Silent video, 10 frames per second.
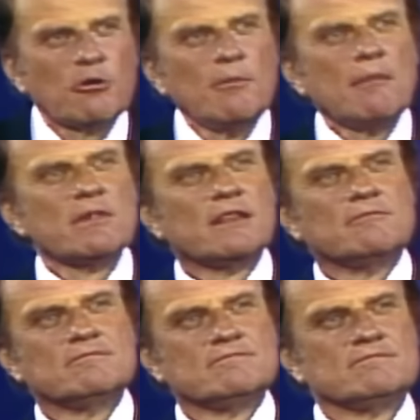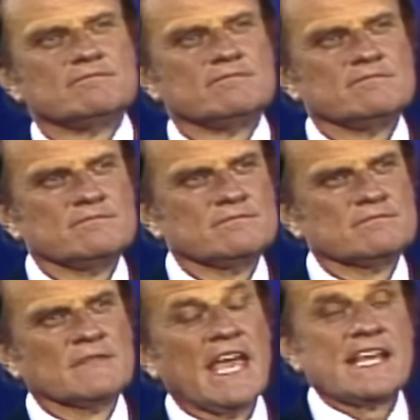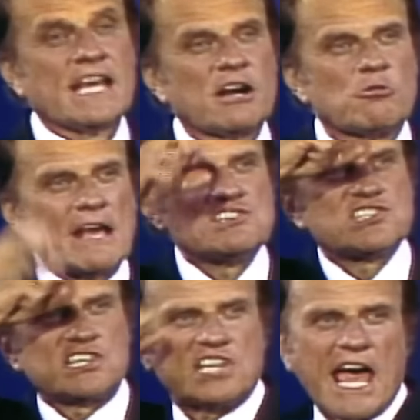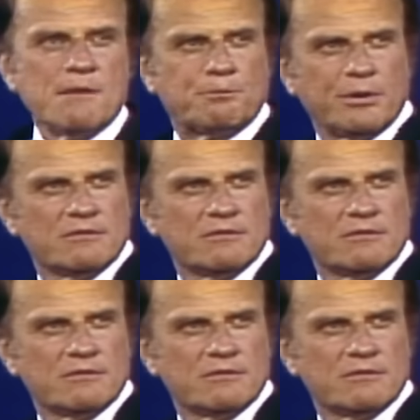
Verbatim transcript: remember them. He can erase the tape